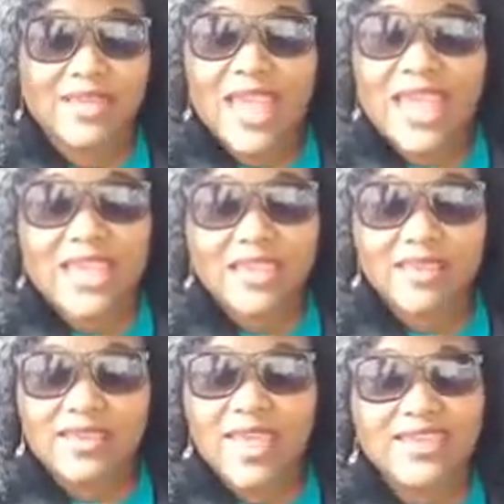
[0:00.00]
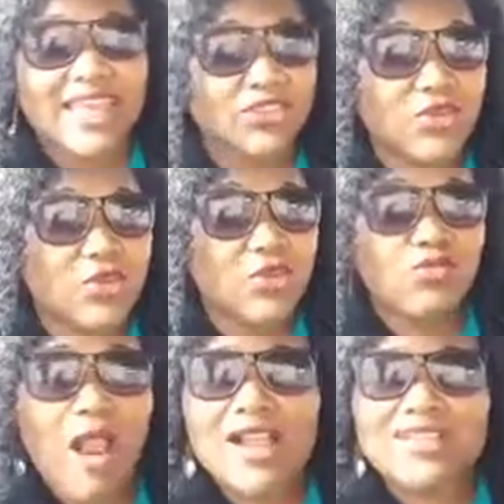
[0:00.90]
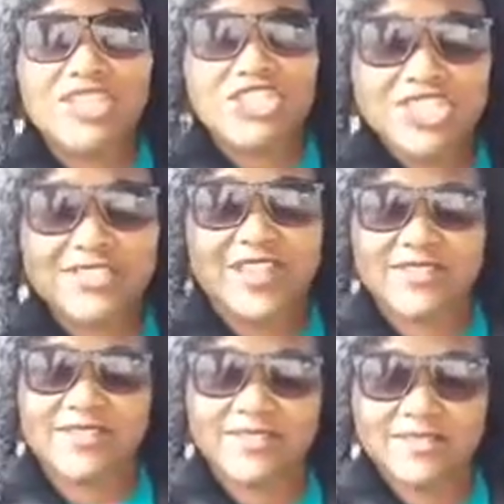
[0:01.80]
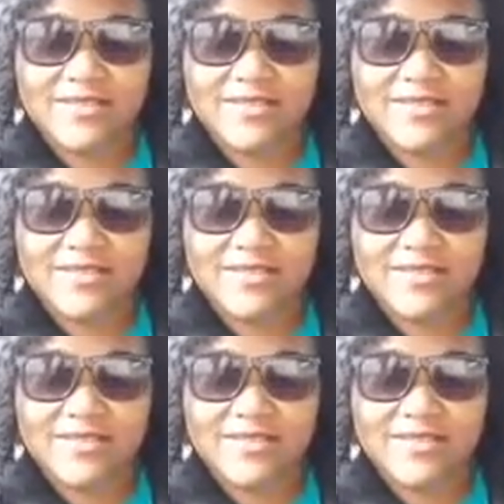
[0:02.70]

Hey, they threw rocks at Jesus.